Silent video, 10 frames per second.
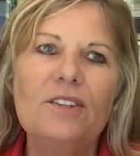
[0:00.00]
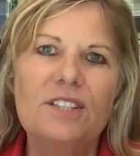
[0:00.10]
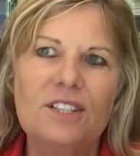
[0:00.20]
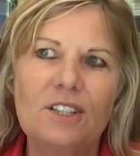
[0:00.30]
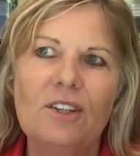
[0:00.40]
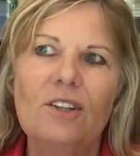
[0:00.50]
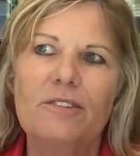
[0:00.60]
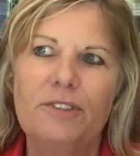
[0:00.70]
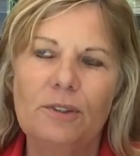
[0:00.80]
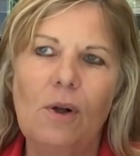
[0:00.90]
are still a
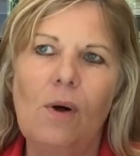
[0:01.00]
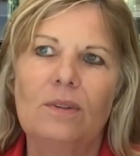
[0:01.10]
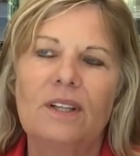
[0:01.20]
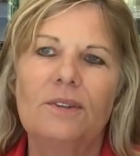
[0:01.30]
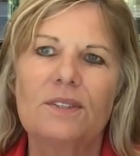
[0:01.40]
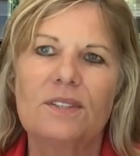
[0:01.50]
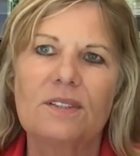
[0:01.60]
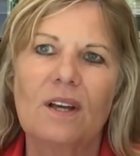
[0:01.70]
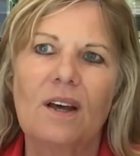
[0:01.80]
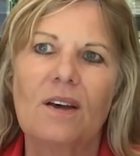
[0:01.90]
few
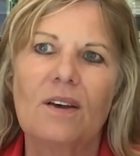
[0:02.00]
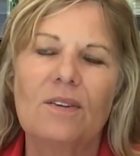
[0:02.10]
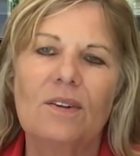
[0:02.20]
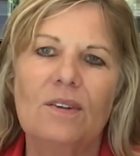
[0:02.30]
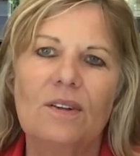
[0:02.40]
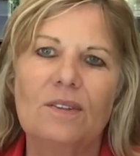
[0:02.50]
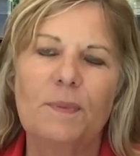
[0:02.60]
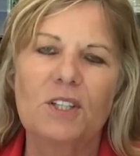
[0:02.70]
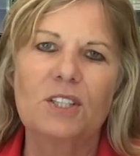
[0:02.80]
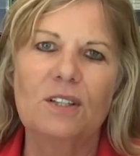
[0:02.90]
holdouts,
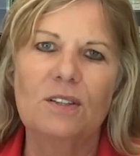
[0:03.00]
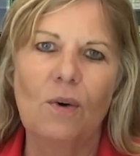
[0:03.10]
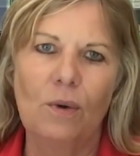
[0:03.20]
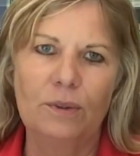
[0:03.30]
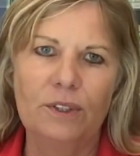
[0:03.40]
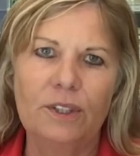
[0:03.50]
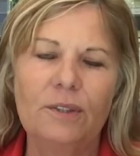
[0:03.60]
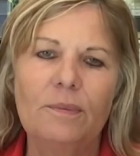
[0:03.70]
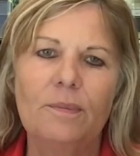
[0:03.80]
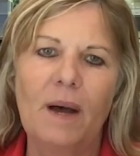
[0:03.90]
especially the
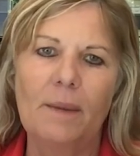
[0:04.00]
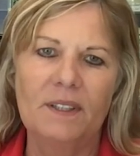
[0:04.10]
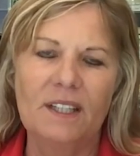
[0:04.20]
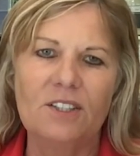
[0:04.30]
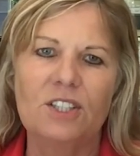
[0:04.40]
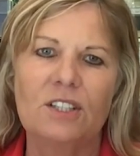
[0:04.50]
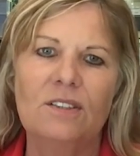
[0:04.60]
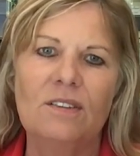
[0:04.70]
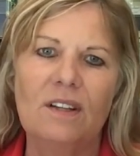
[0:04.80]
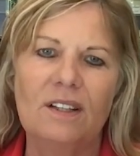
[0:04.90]
older
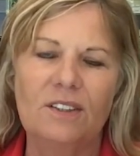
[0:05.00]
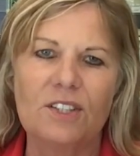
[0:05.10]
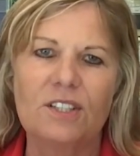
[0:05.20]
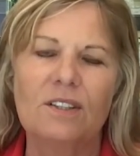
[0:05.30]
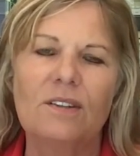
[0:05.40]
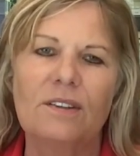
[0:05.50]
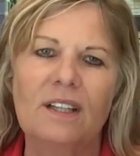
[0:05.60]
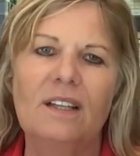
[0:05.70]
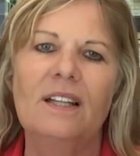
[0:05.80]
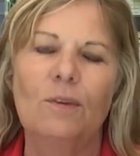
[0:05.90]
population, that they're still
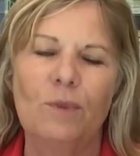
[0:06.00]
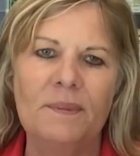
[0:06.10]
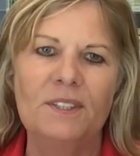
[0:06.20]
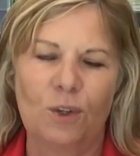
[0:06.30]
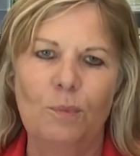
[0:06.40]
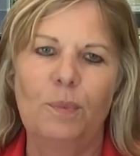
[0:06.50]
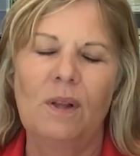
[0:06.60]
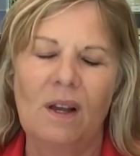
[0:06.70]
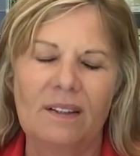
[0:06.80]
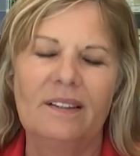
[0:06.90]
thinking that women don't
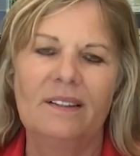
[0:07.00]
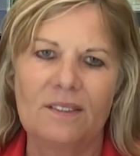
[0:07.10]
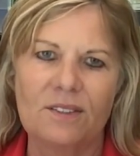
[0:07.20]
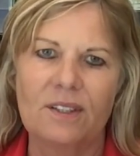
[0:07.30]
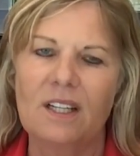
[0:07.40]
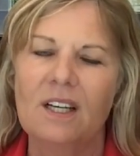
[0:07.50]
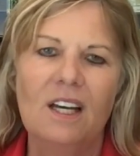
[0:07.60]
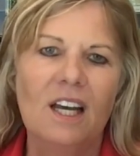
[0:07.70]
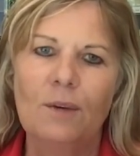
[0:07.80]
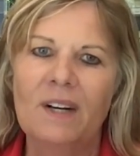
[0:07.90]
belong in the industry.
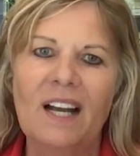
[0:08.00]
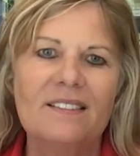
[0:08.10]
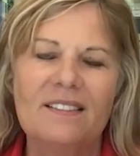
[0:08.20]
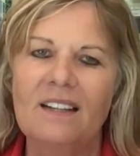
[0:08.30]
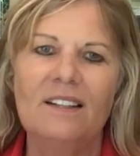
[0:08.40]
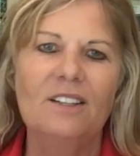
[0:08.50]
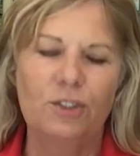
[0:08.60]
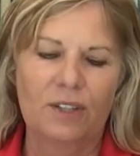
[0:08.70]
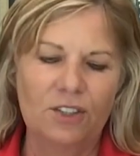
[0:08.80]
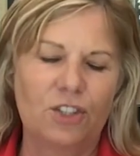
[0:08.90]
And when I stand at a
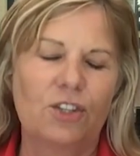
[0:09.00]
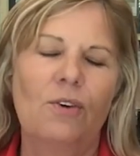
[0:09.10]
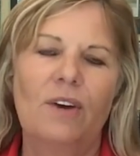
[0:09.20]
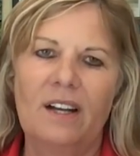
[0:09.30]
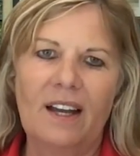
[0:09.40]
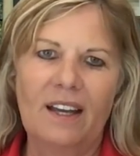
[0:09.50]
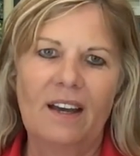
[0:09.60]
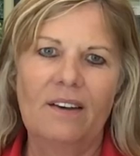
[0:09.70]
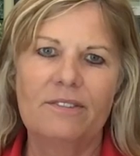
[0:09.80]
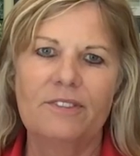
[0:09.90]
trade show and I
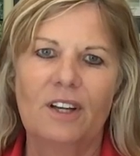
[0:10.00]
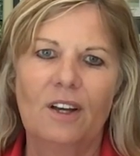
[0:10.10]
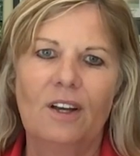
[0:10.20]
have